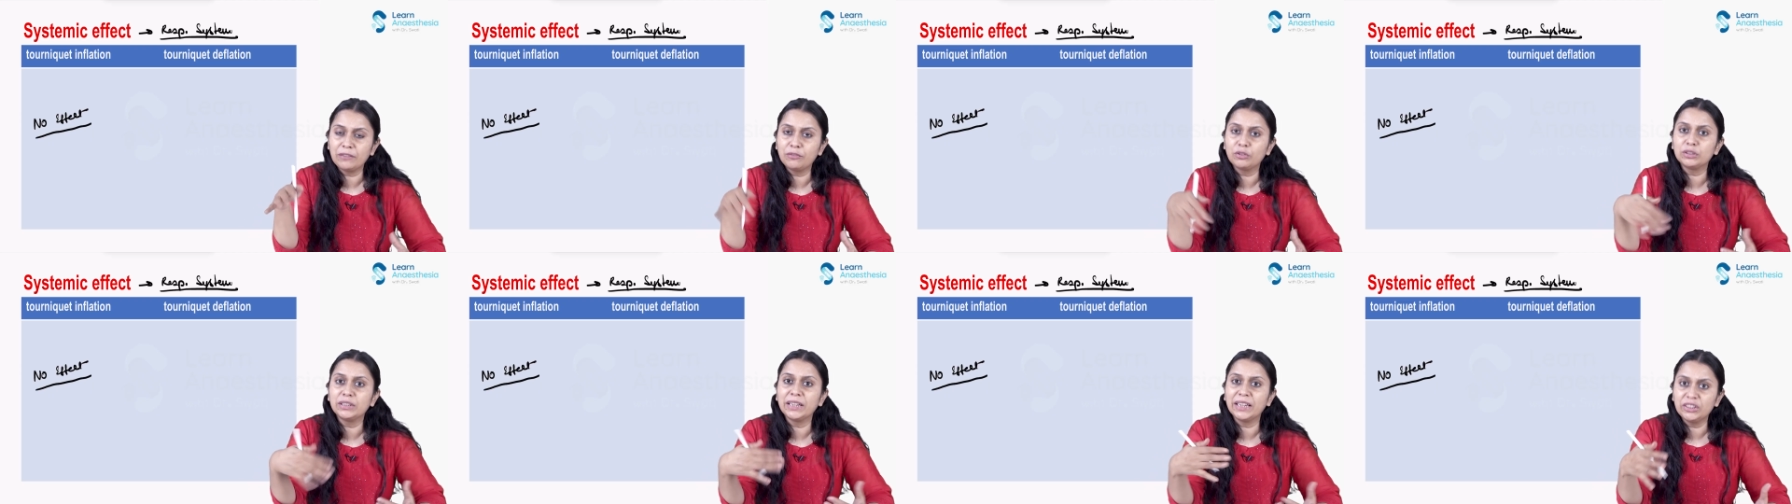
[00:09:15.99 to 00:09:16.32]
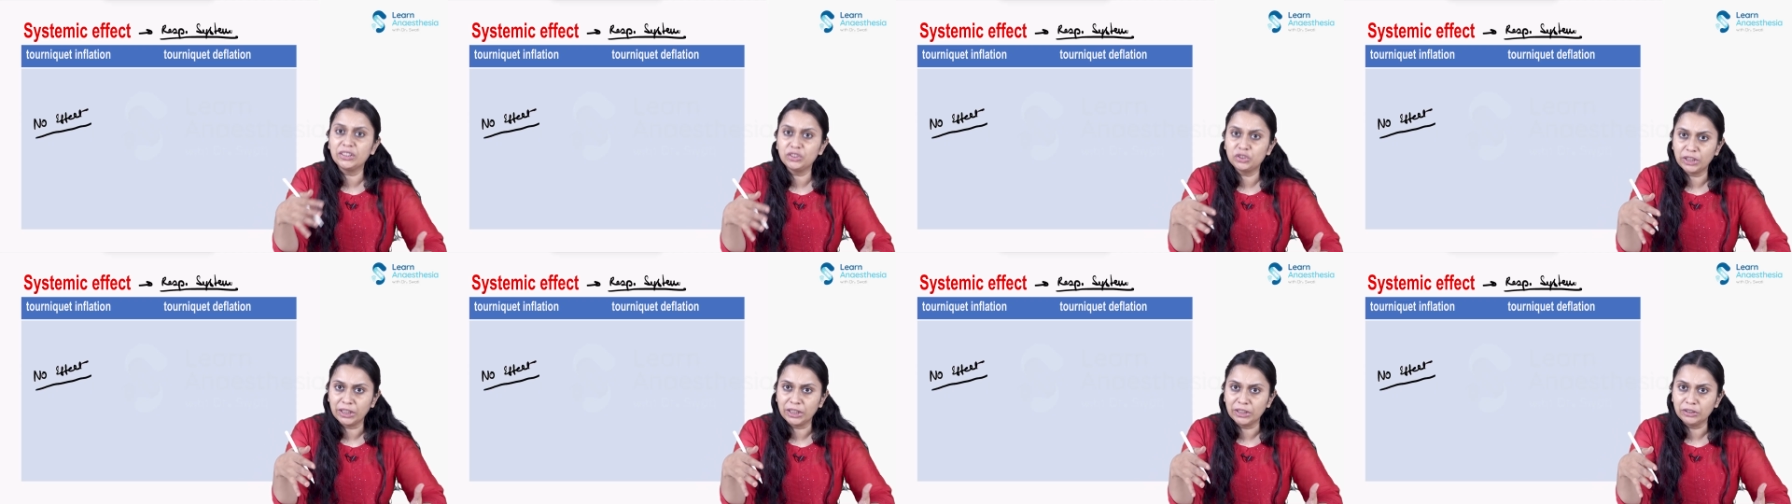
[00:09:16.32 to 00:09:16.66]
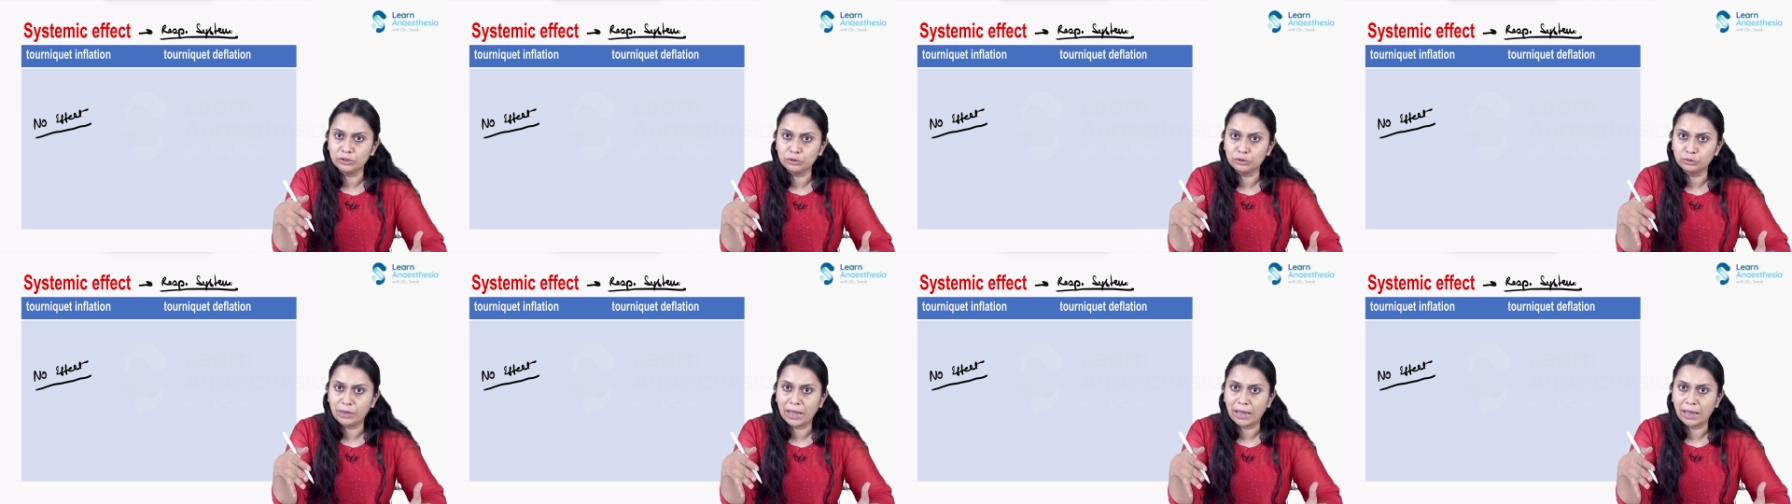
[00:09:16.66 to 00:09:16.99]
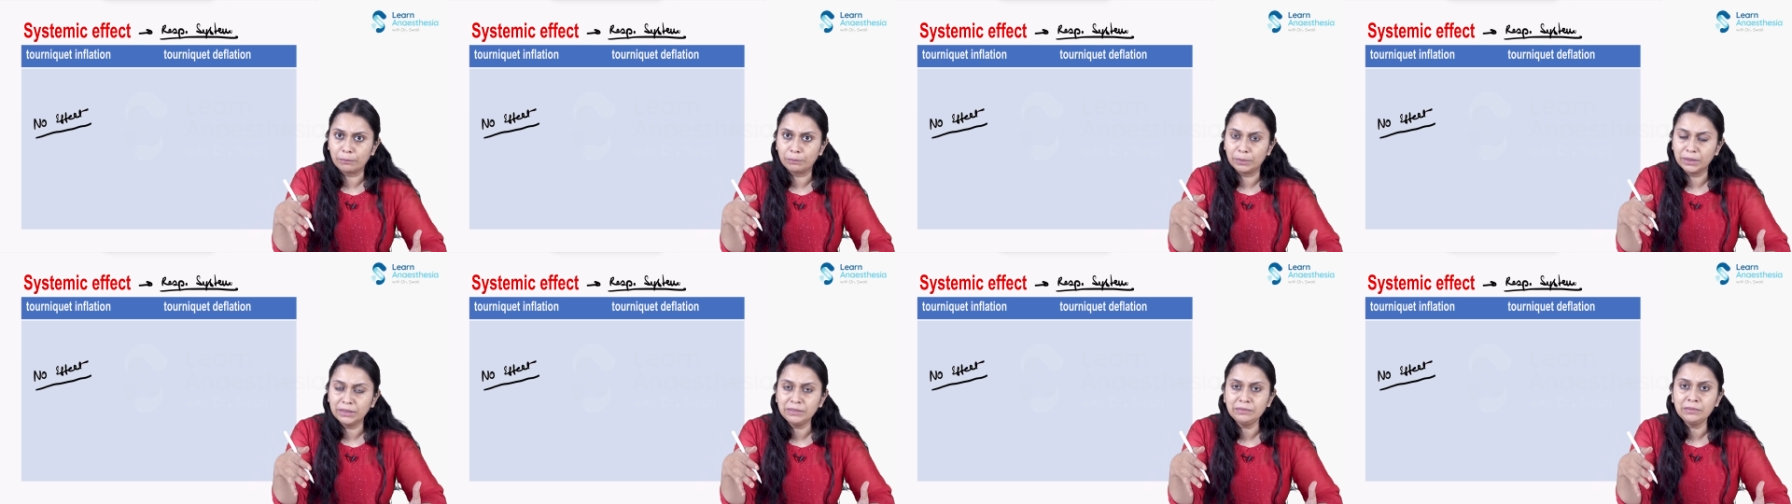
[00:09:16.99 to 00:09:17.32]
for the exchange to
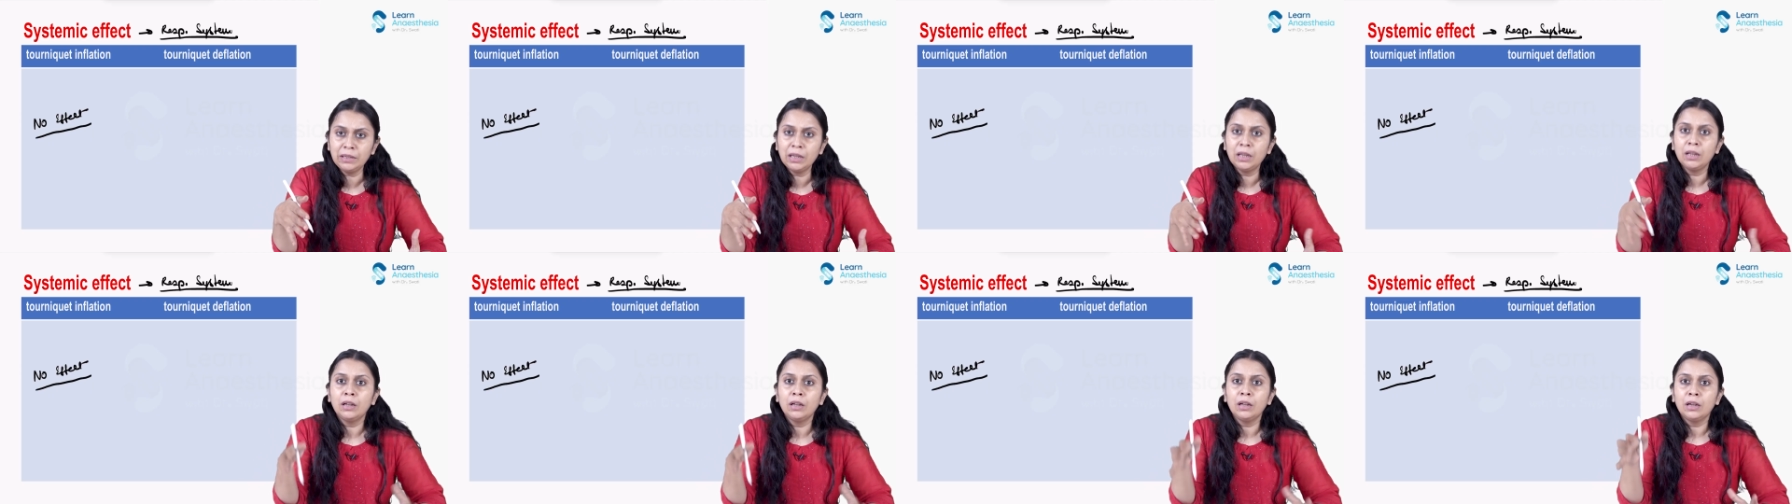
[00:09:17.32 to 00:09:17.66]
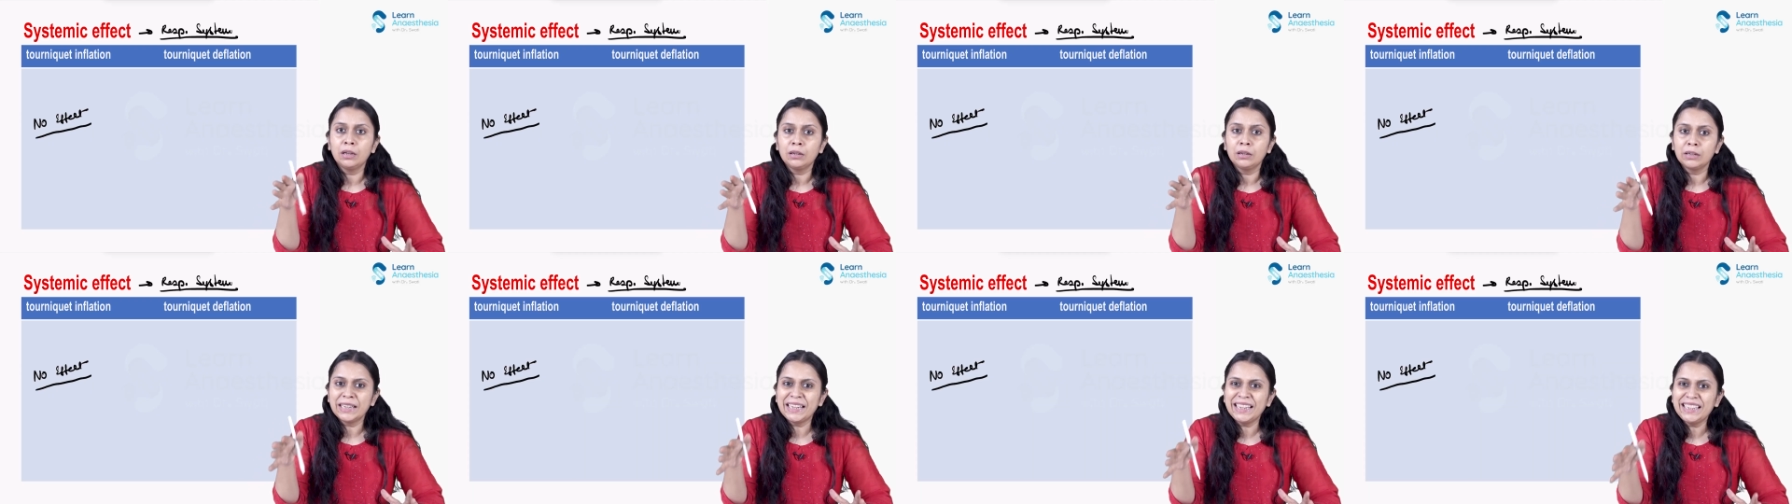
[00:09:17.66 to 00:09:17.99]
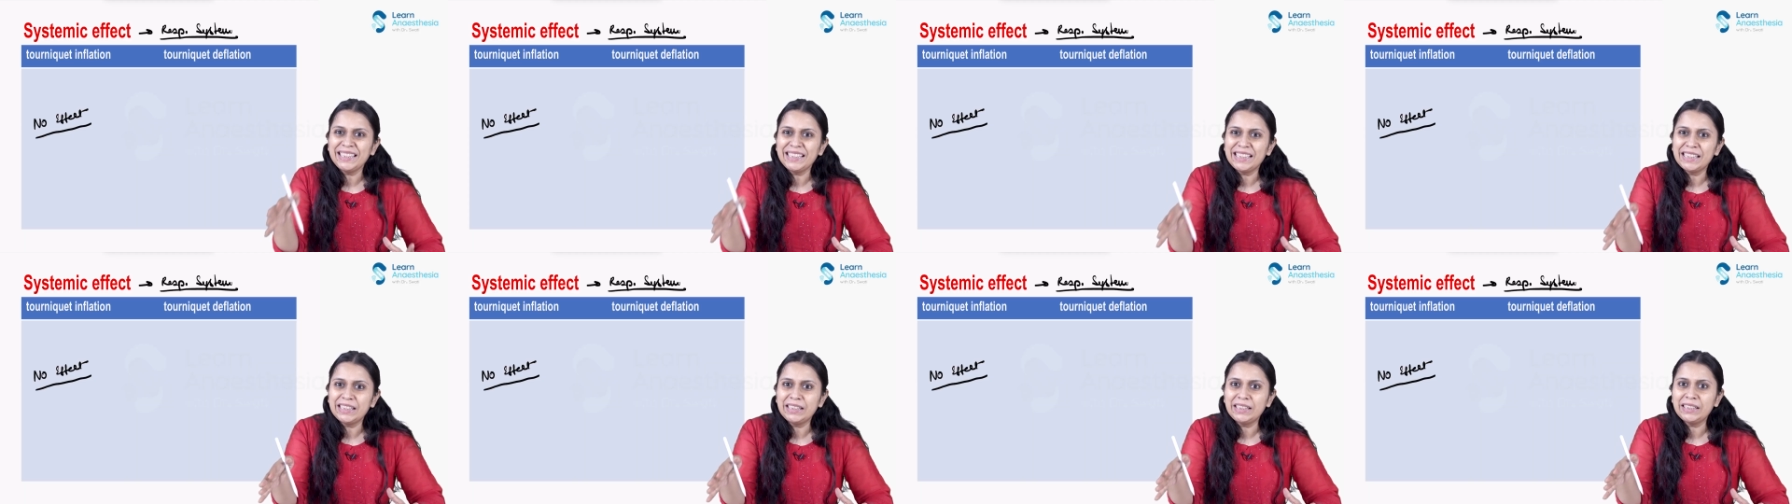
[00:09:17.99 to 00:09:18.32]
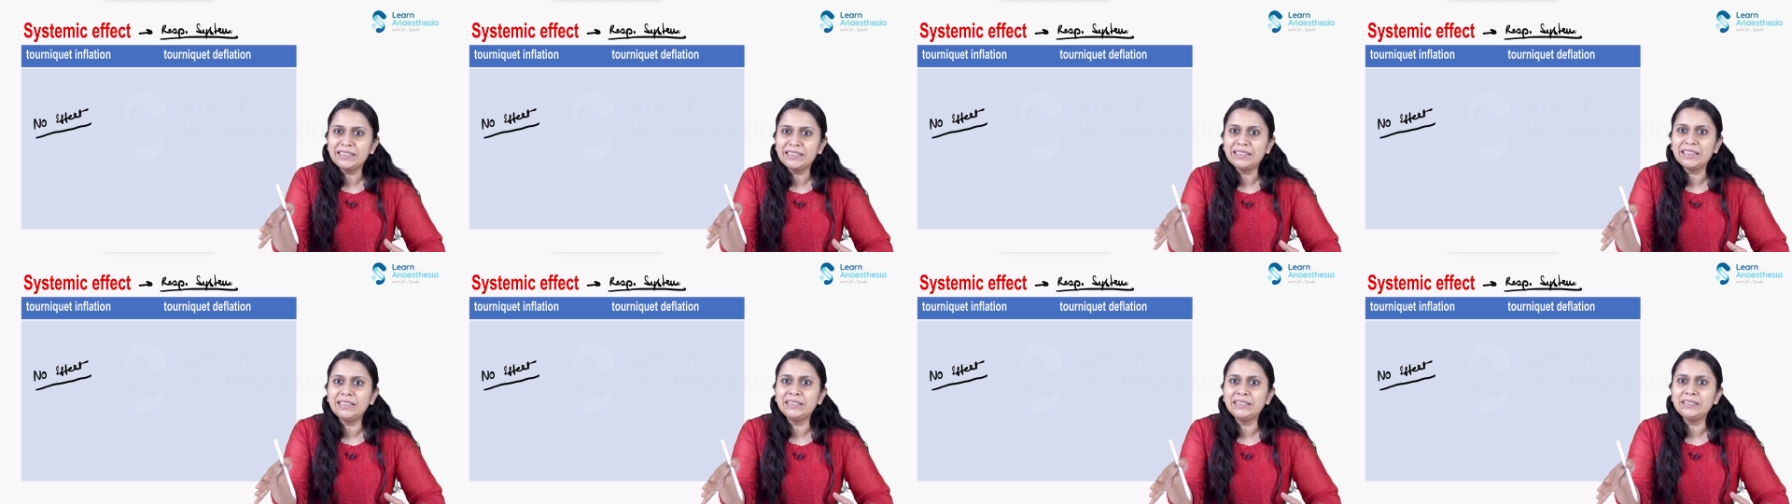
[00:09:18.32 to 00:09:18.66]
happen,
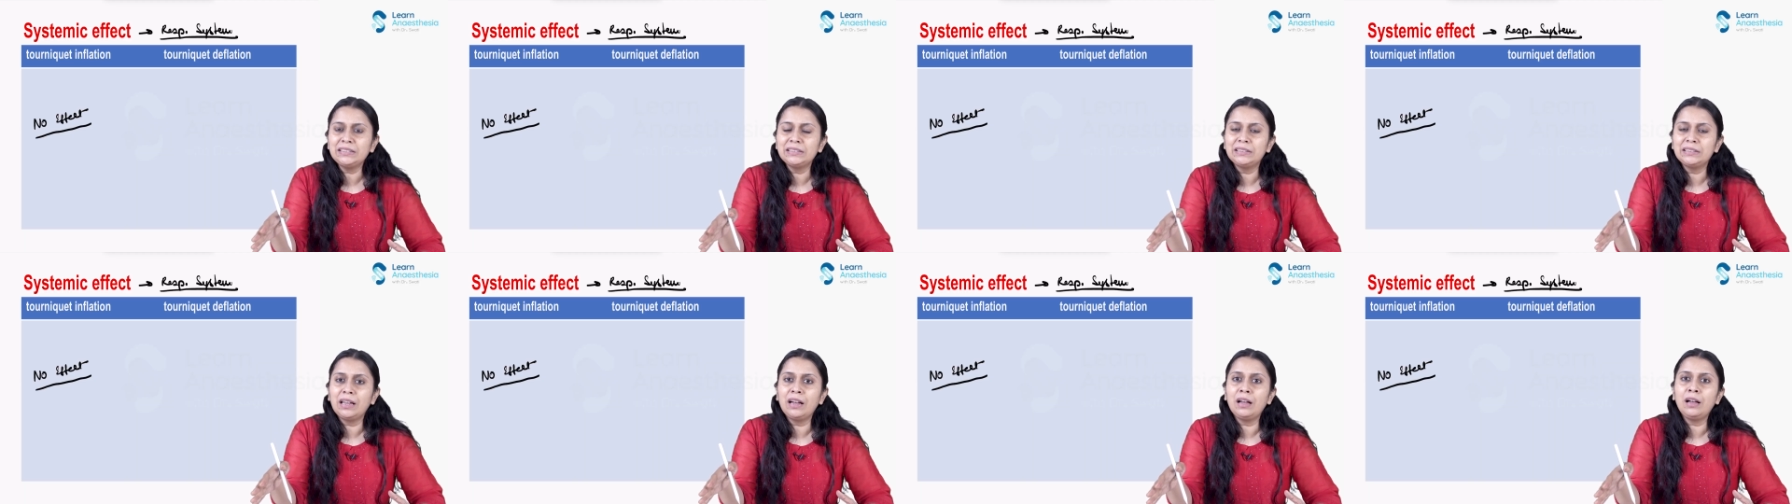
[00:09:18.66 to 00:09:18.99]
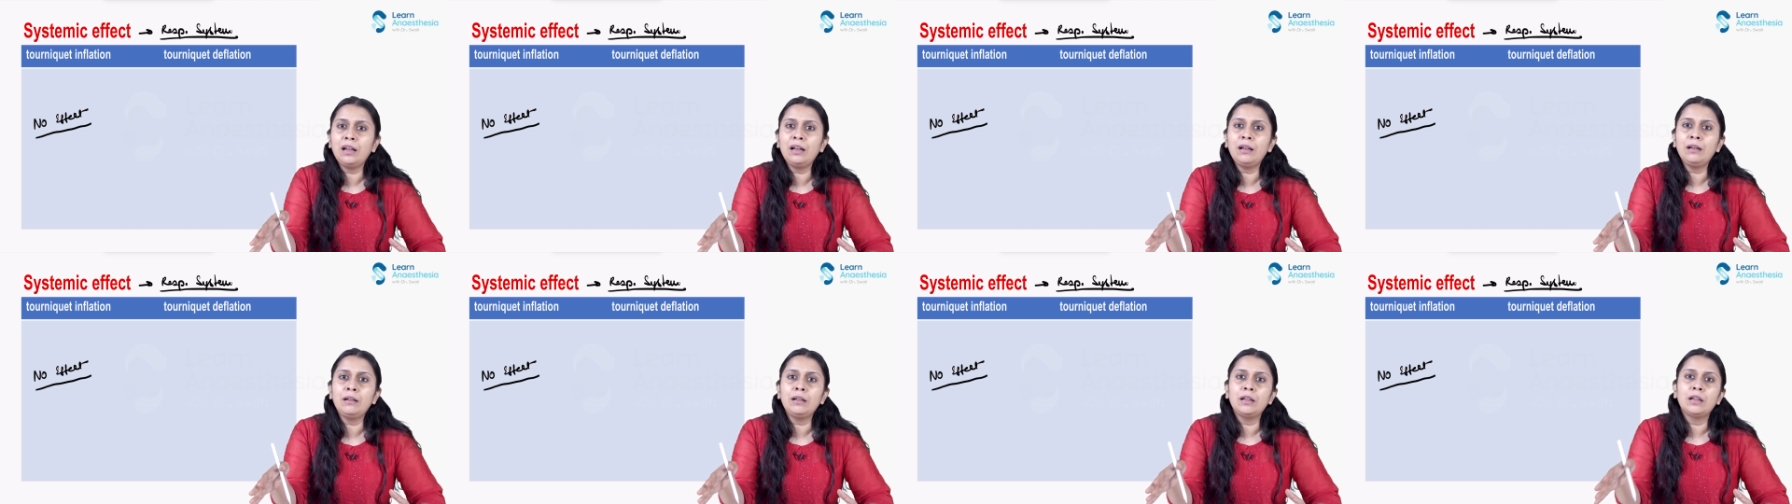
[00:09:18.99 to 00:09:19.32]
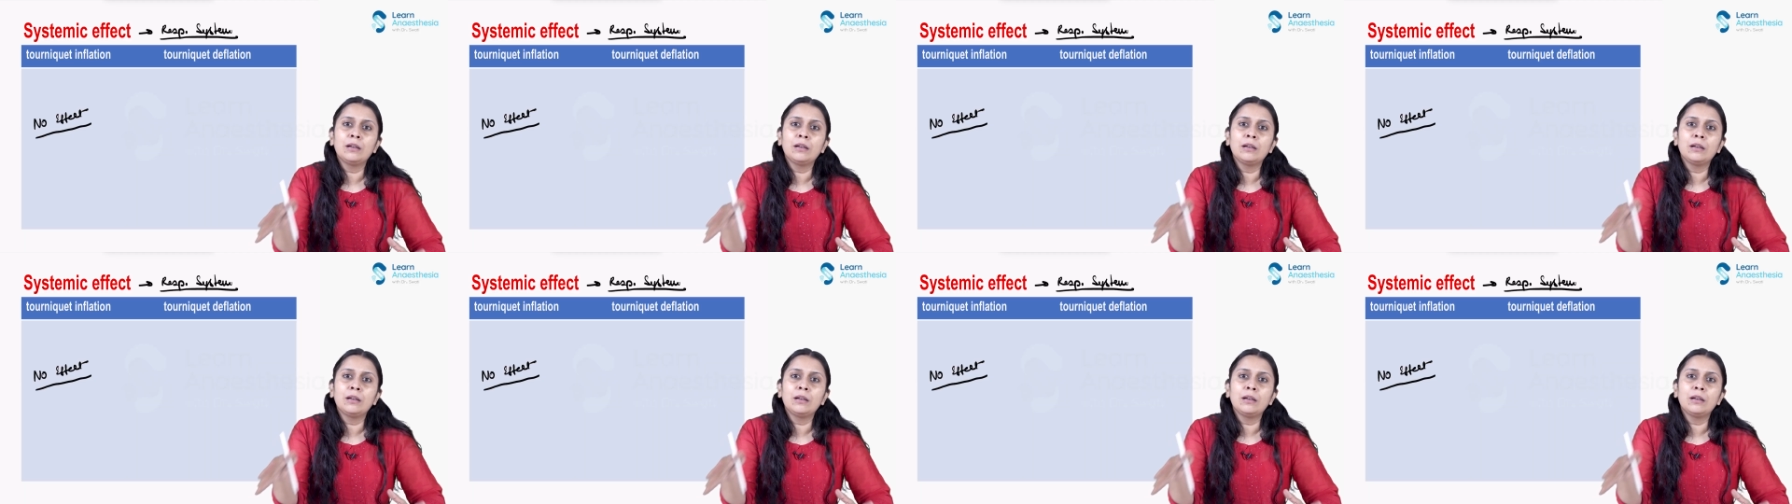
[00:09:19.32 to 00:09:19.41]
increases the